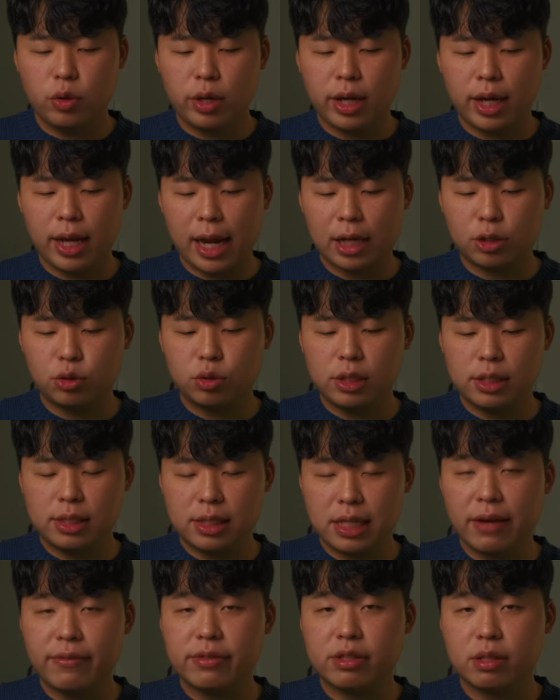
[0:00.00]
you can actually
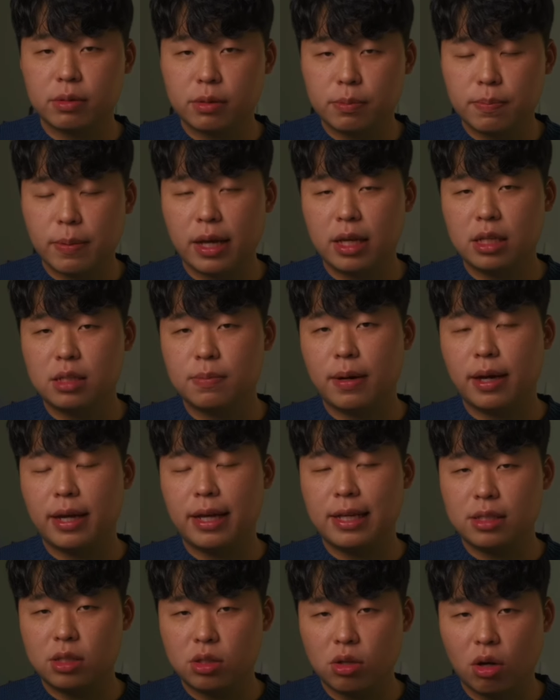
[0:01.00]
save some space by
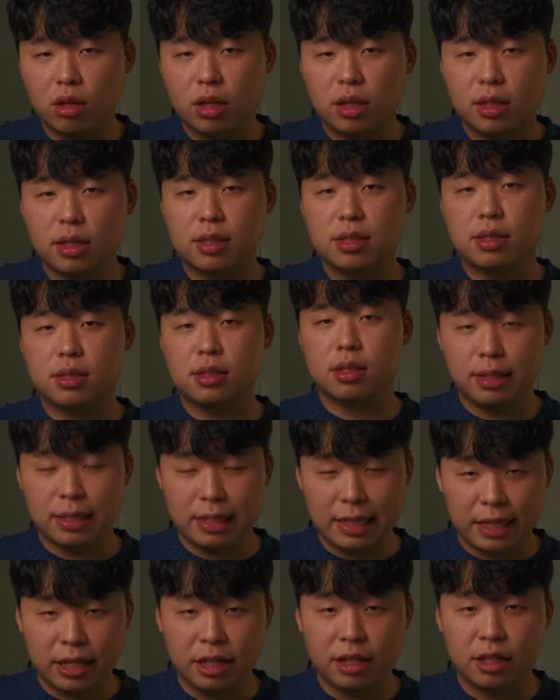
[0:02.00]
installing this
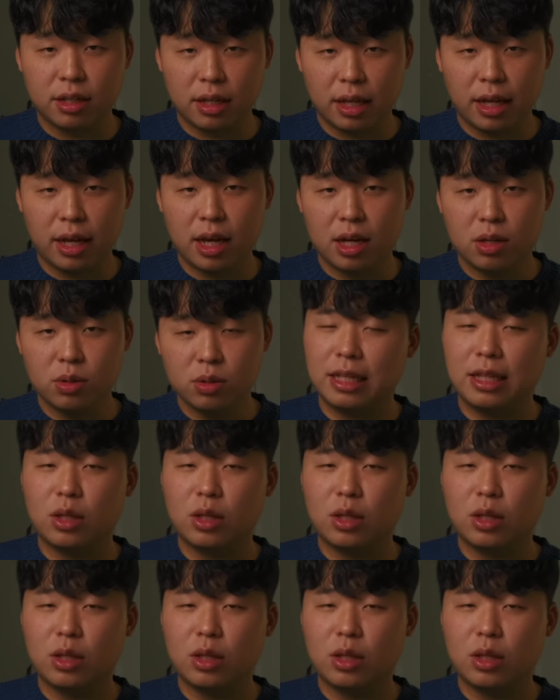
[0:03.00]
linear layout,